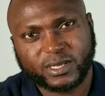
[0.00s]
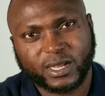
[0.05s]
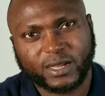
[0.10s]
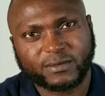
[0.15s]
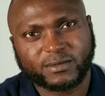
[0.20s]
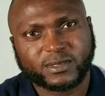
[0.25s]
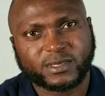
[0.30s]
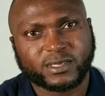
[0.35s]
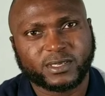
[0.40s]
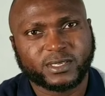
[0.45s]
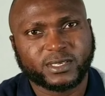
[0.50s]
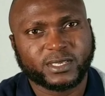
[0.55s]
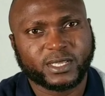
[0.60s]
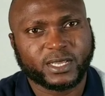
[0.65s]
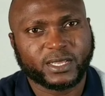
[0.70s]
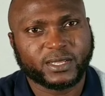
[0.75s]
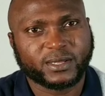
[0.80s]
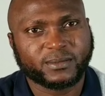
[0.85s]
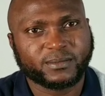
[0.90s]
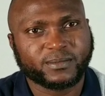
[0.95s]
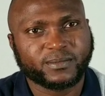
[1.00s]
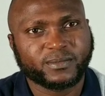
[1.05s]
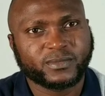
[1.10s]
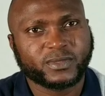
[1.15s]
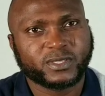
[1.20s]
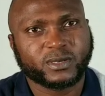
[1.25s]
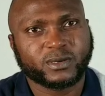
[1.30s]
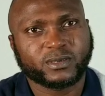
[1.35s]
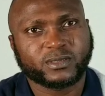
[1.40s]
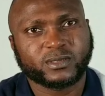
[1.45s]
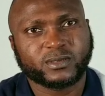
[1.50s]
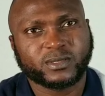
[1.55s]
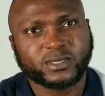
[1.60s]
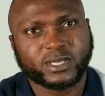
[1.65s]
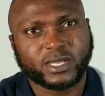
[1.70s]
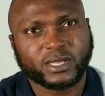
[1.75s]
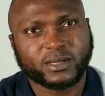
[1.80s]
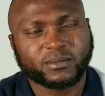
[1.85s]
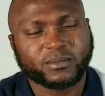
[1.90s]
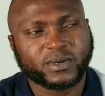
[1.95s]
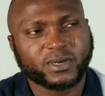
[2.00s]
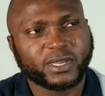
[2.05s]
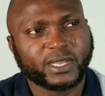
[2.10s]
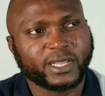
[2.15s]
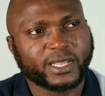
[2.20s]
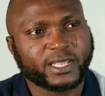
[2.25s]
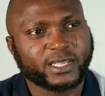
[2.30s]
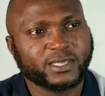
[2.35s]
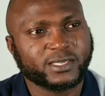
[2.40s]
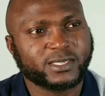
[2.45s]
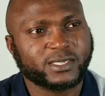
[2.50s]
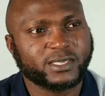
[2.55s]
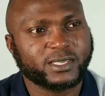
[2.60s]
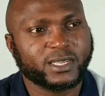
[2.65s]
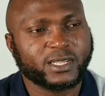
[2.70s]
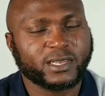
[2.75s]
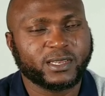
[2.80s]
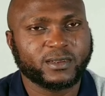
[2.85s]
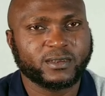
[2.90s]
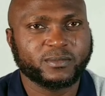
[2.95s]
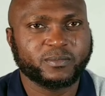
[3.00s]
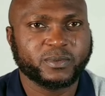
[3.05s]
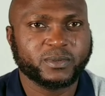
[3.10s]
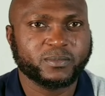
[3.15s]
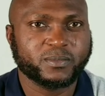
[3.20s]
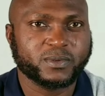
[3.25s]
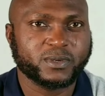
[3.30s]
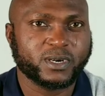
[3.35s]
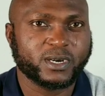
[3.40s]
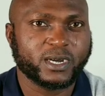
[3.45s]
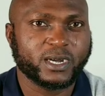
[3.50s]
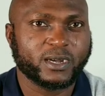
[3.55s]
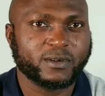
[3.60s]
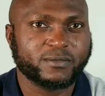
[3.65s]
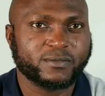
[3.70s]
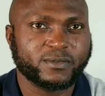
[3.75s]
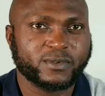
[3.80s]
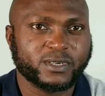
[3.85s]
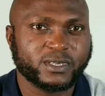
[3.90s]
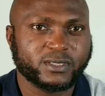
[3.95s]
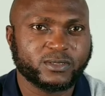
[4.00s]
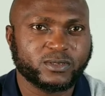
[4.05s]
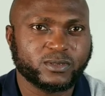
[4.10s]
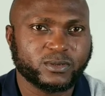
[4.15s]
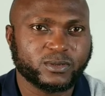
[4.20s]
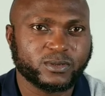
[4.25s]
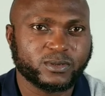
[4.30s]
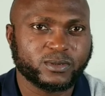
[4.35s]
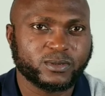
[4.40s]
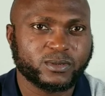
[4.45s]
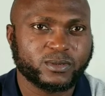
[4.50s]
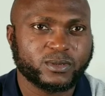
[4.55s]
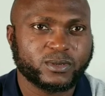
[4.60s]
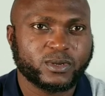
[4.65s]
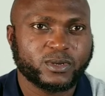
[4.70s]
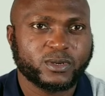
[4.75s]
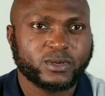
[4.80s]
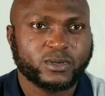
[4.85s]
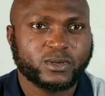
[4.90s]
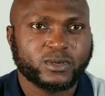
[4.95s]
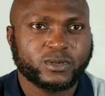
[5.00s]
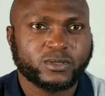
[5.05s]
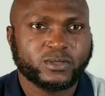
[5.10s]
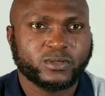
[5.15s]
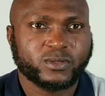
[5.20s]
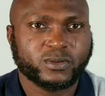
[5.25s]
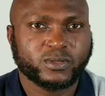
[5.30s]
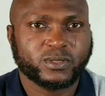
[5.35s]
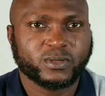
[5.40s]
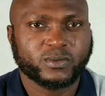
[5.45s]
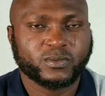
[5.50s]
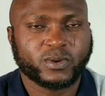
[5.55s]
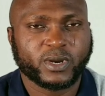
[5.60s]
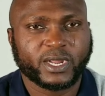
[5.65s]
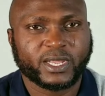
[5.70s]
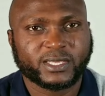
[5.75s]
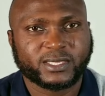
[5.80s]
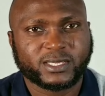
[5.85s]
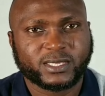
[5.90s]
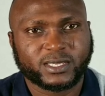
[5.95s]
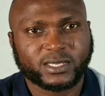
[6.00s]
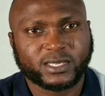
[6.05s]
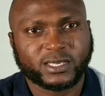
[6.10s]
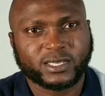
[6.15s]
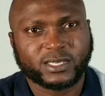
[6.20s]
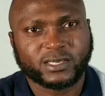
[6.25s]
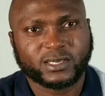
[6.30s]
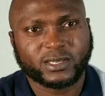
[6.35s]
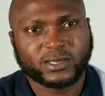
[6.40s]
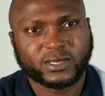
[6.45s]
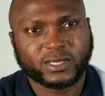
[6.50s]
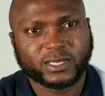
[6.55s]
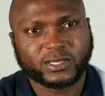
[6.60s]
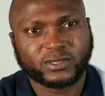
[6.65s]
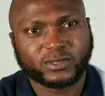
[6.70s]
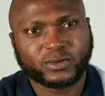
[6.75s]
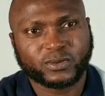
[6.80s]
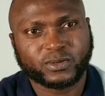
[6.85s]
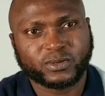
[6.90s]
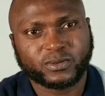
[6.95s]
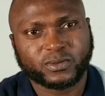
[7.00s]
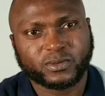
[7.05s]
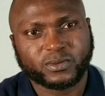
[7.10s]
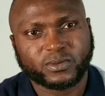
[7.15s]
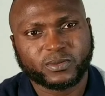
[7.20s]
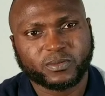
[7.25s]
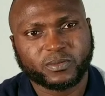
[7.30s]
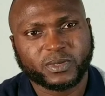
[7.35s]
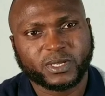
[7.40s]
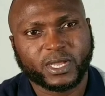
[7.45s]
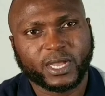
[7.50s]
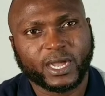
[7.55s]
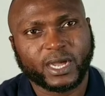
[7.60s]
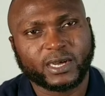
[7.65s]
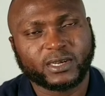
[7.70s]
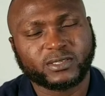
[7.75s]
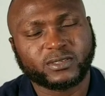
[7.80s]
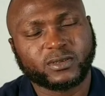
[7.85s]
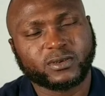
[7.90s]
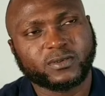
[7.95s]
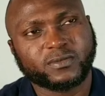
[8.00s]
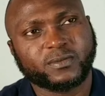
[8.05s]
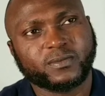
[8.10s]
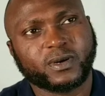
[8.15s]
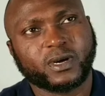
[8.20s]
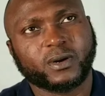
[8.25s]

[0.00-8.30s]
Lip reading: I've seen them, talked to them, but I can see a lot of people are afraid to do the right thing in order to be out of,